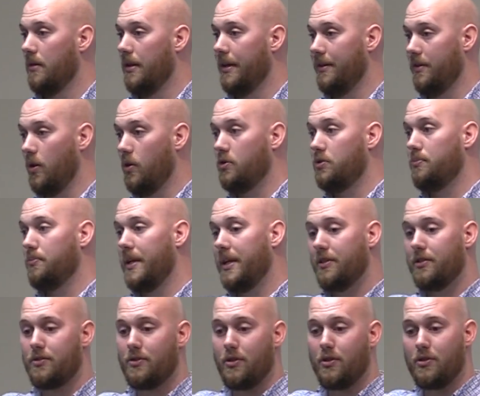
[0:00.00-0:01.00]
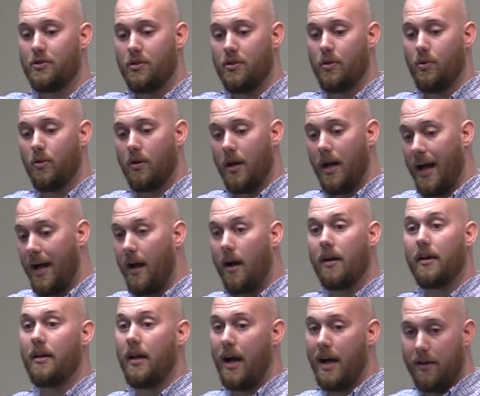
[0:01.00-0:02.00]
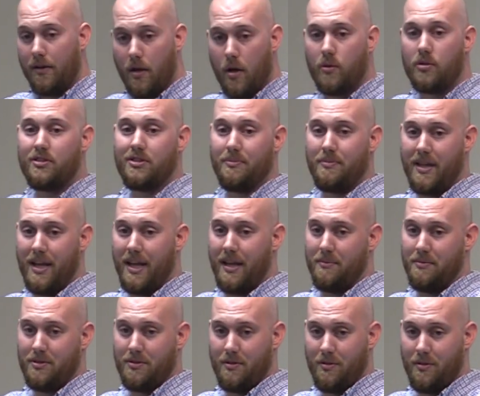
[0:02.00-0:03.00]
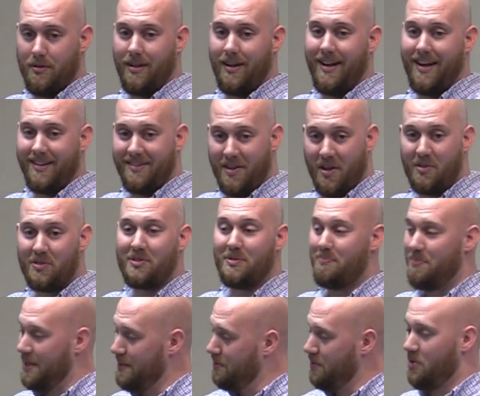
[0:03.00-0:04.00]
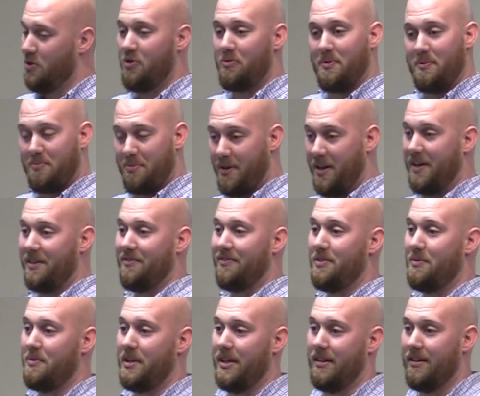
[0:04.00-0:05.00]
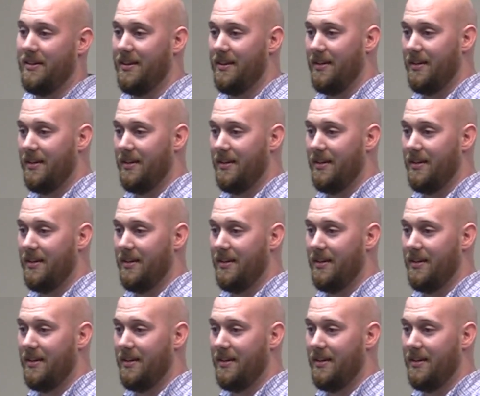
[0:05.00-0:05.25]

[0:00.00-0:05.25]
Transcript: And those ministers who are, I know some names. I know some people who've been praying for me.